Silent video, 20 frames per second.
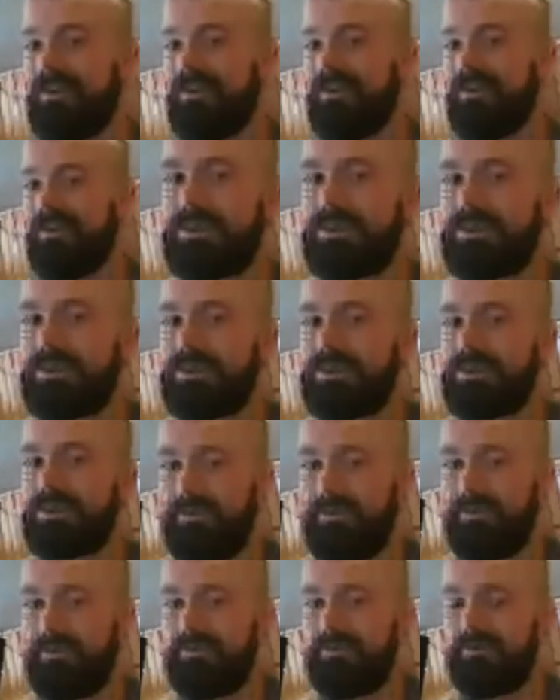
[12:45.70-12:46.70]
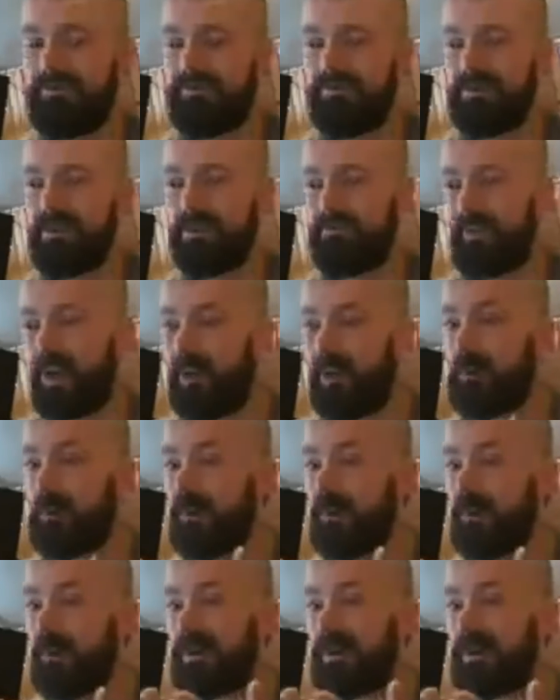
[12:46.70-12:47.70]
everyone's gonna live. If I
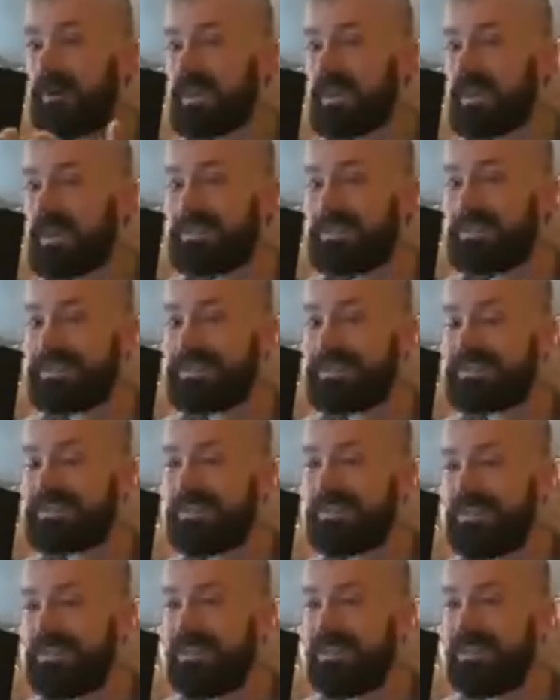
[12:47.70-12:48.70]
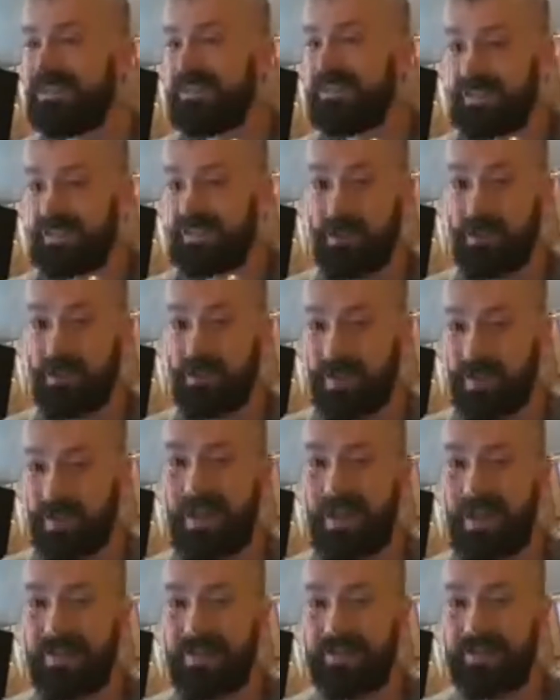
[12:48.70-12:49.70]
rear end a cyclist, he gonna
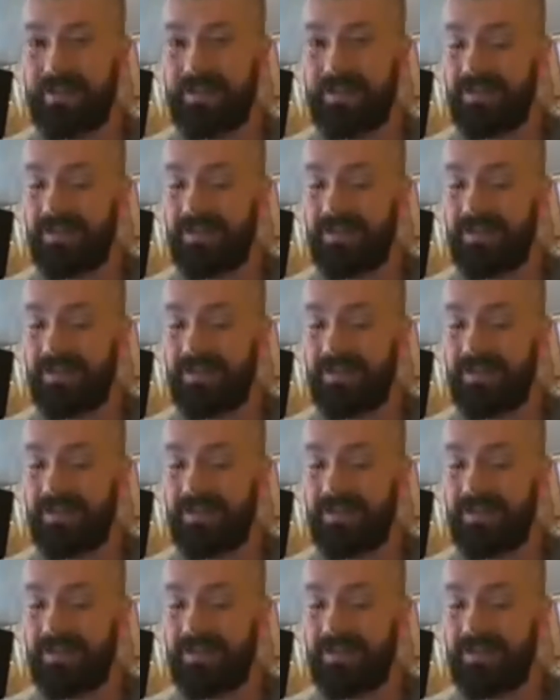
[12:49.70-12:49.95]
die.